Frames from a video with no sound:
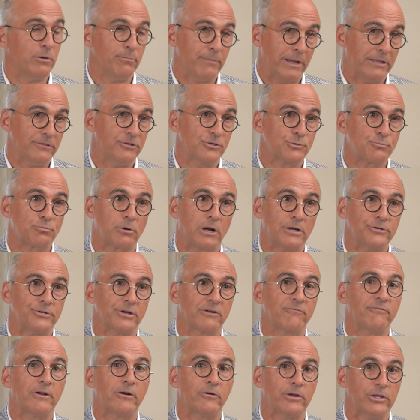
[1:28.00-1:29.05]
what made this
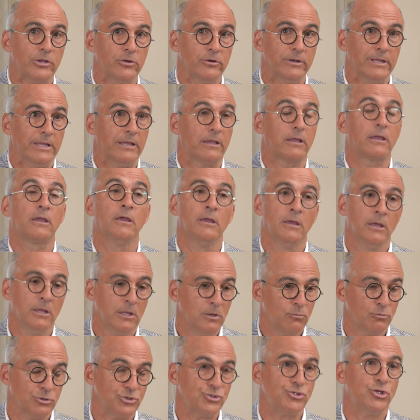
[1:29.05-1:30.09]
project very unique
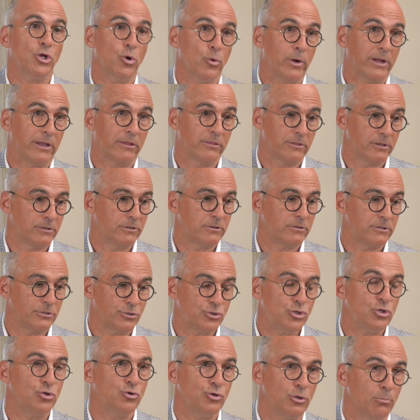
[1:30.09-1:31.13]
was doing the
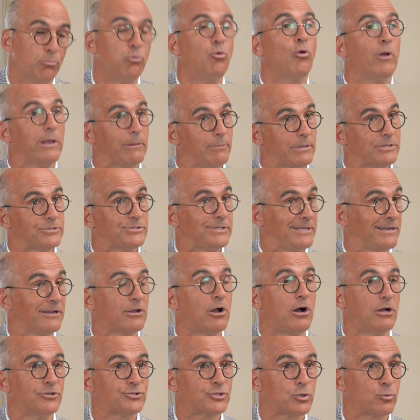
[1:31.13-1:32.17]
two deployments in
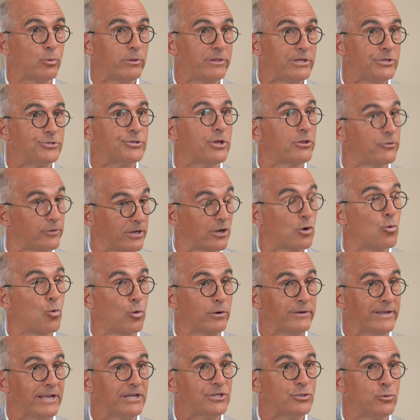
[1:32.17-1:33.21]
concert with each other, in
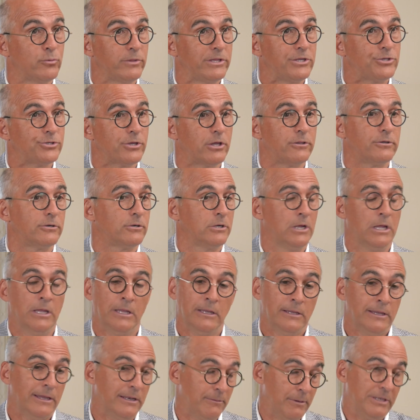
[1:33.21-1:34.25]
coordination with each other.
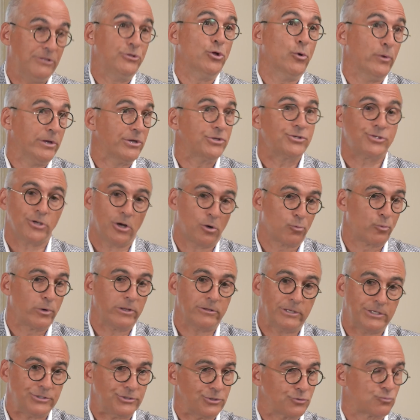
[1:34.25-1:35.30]
And in doing so,
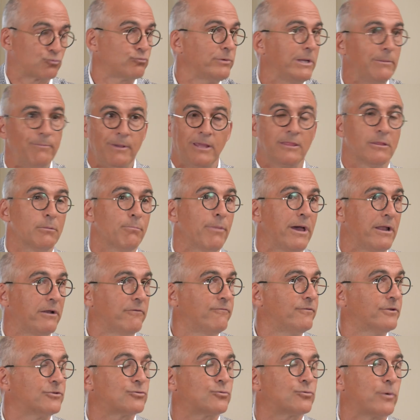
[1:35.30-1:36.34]
really just reaping the
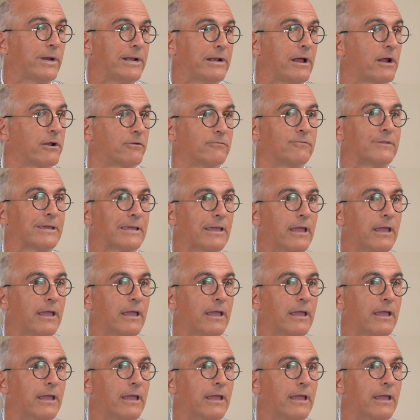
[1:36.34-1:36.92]
benefits right out of the